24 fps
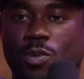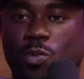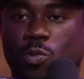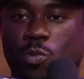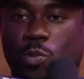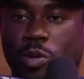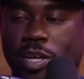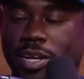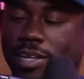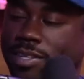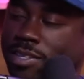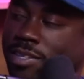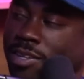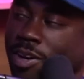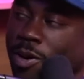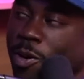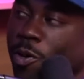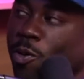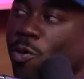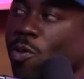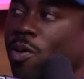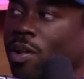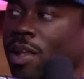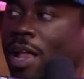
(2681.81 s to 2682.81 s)
reach
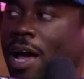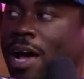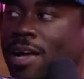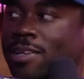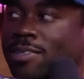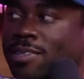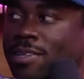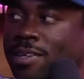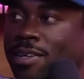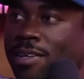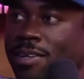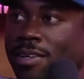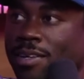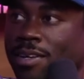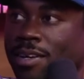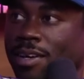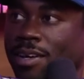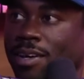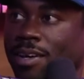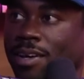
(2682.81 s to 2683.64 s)
cult classic